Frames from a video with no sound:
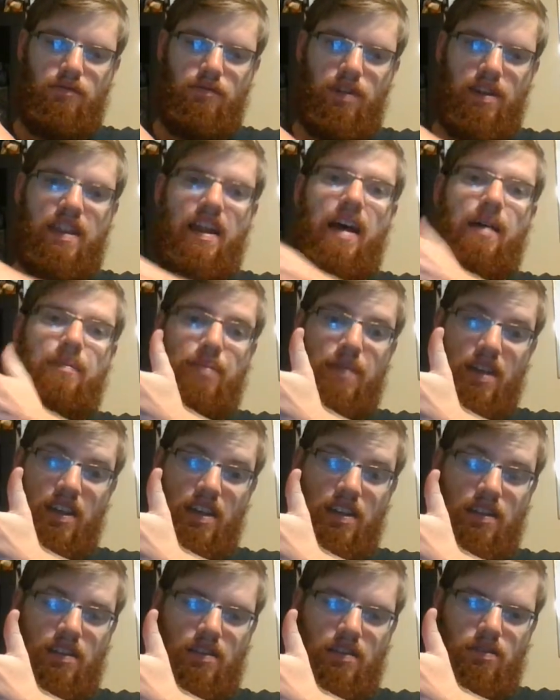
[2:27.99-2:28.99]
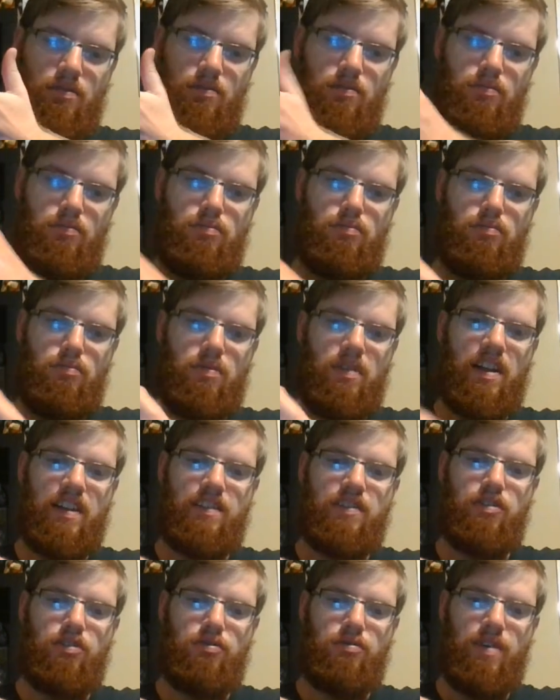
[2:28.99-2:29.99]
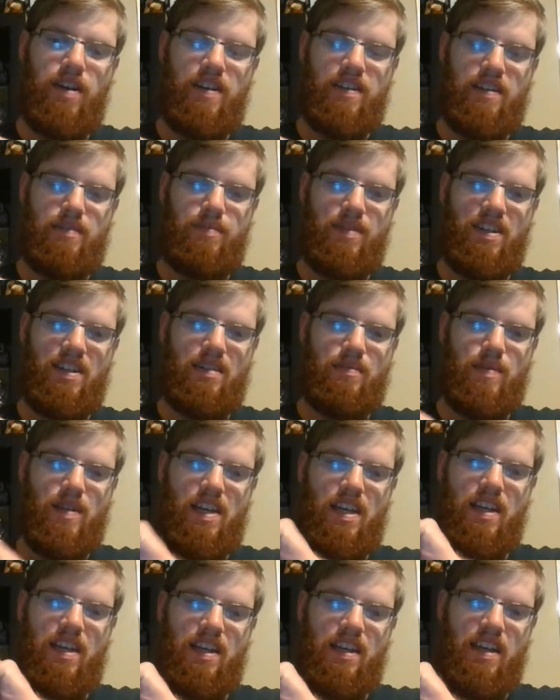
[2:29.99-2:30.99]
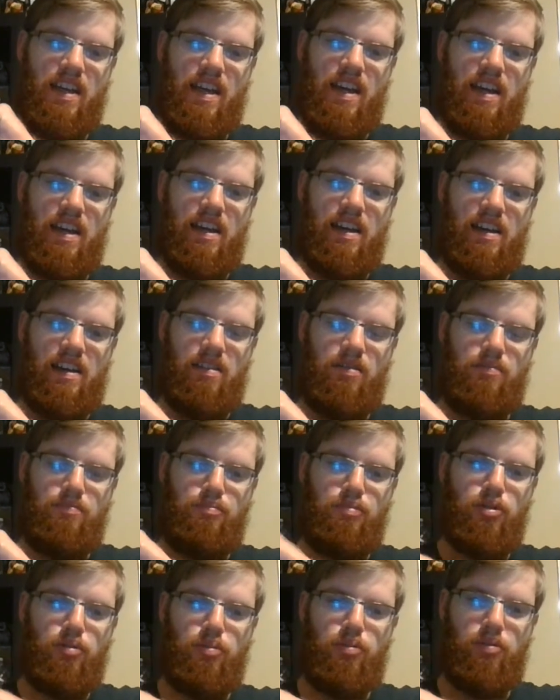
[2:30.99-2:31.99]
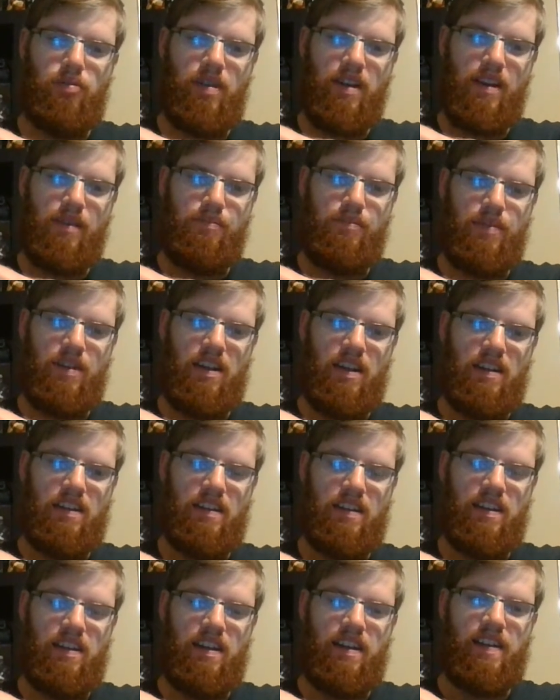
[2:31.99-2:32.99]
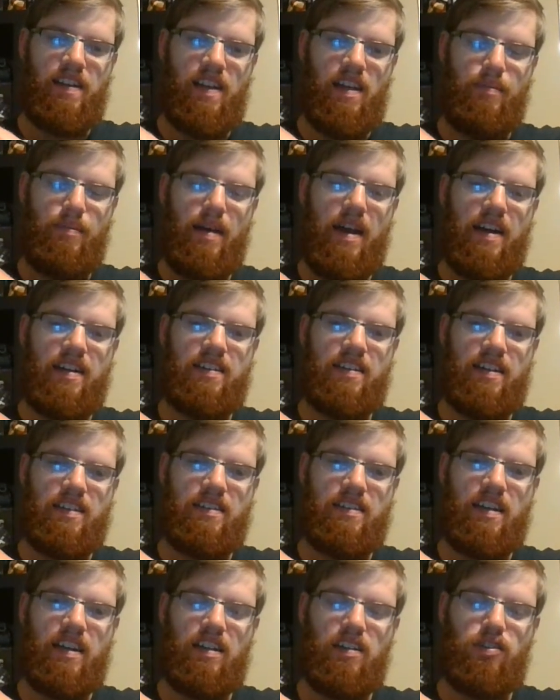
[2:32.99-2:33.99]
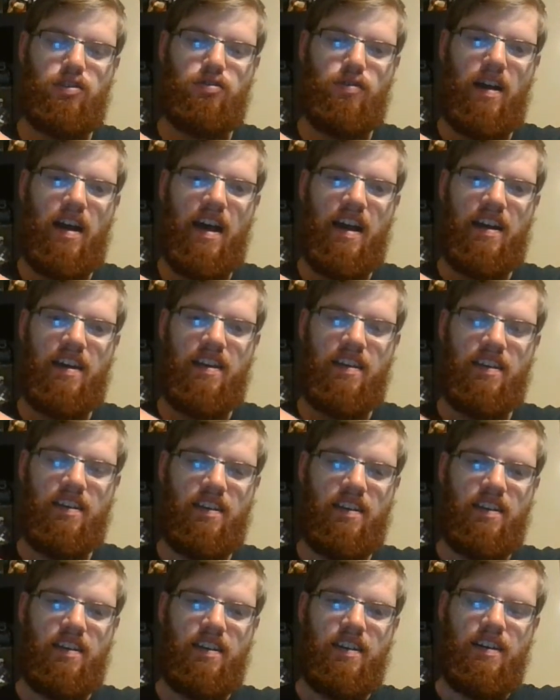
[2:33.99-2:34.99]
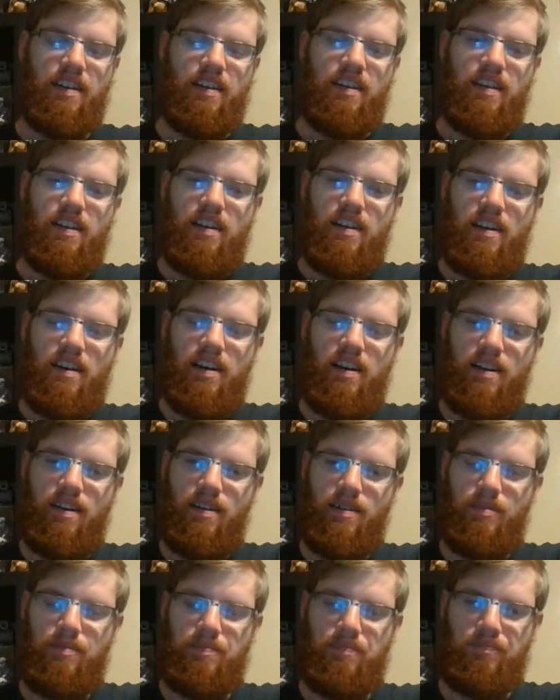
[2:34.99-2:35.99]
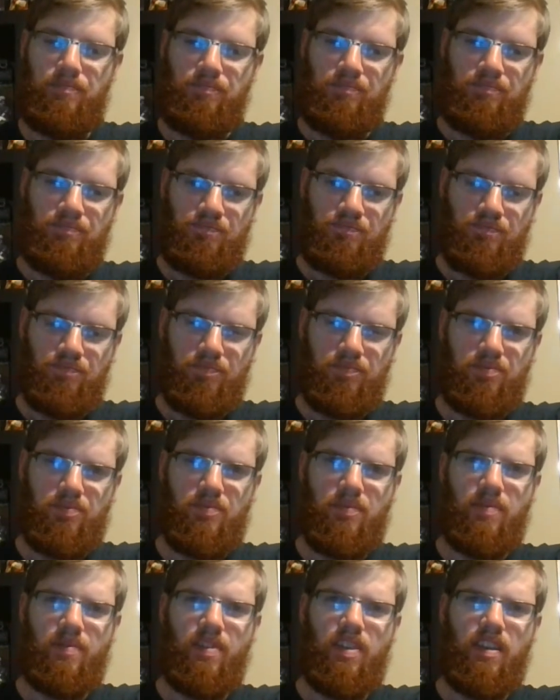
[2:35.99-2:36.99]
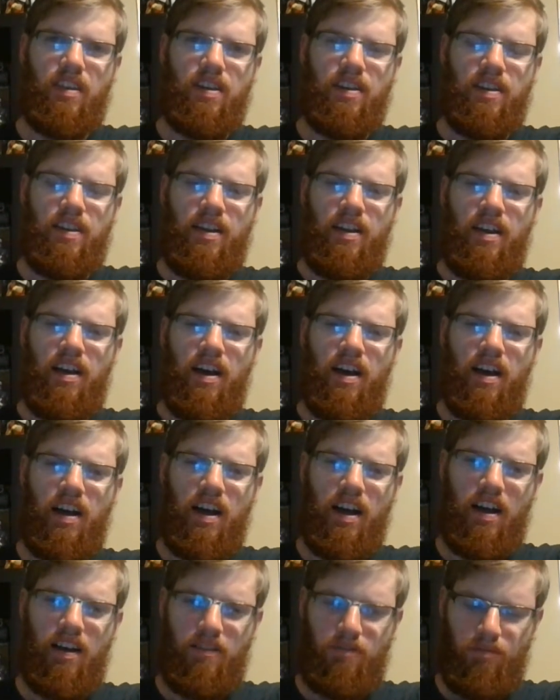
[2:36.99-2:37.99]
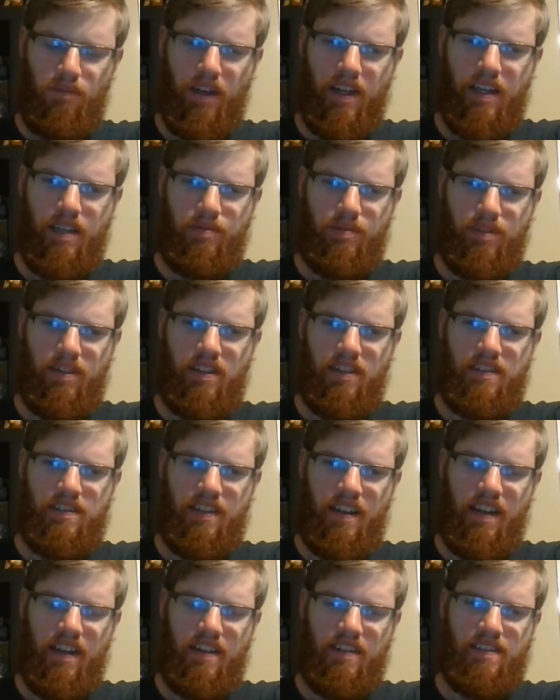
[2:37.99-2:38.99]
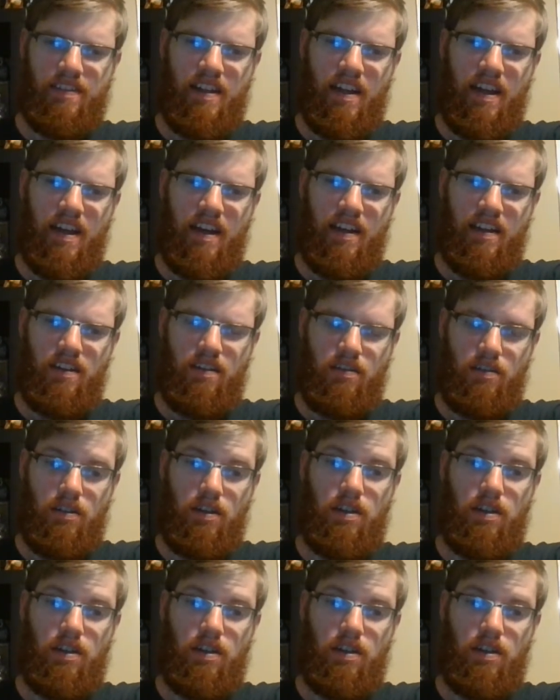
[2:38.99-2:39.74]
With that being Let's Go Crazy being the beginning and Purple Rain being the climactic title track. What I could really say is that